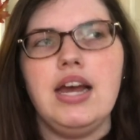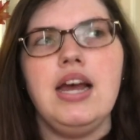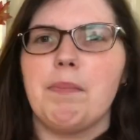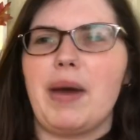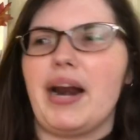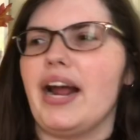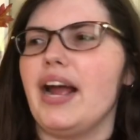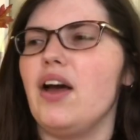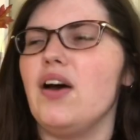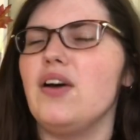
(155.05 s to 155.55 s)

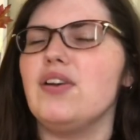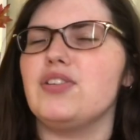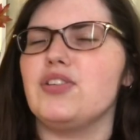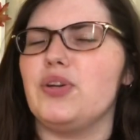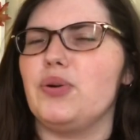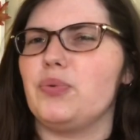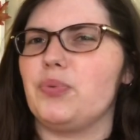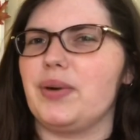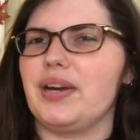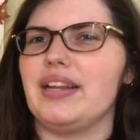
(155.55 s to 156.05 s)
But I
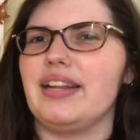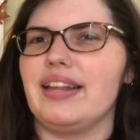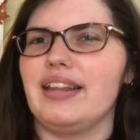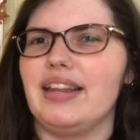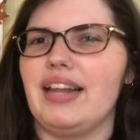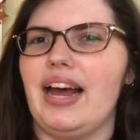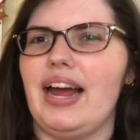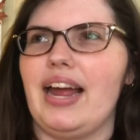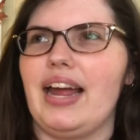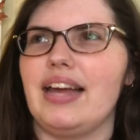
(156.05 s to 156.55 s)
also really
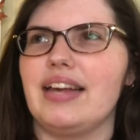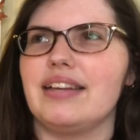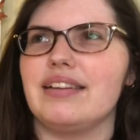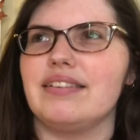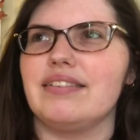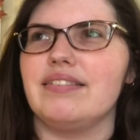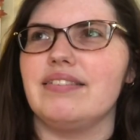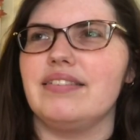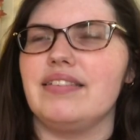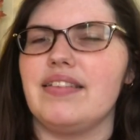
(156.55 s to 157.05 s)

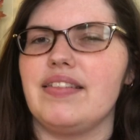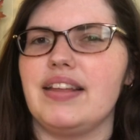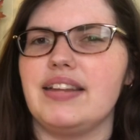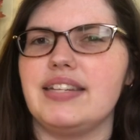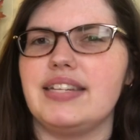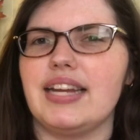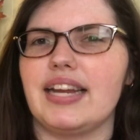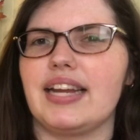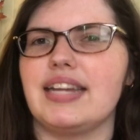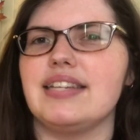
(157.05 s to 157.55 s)
like that
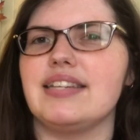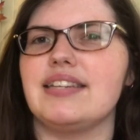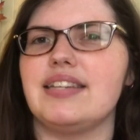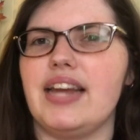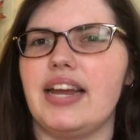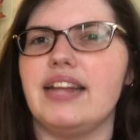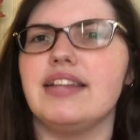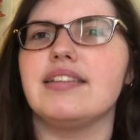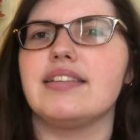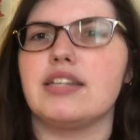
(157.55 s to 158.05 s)
Dickens
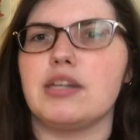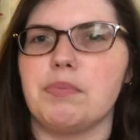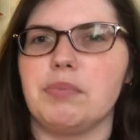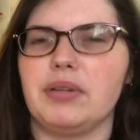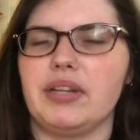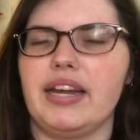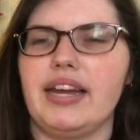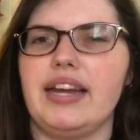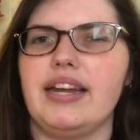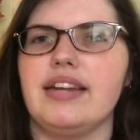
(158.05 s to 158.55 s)
tends to
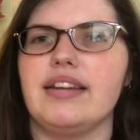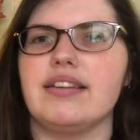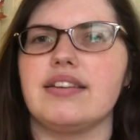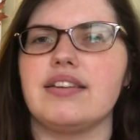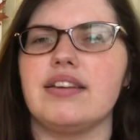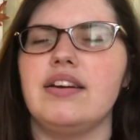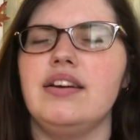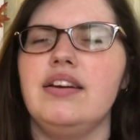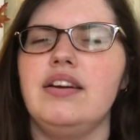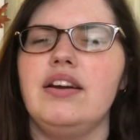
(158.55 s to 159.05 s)

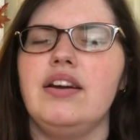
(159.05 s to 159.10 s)
blend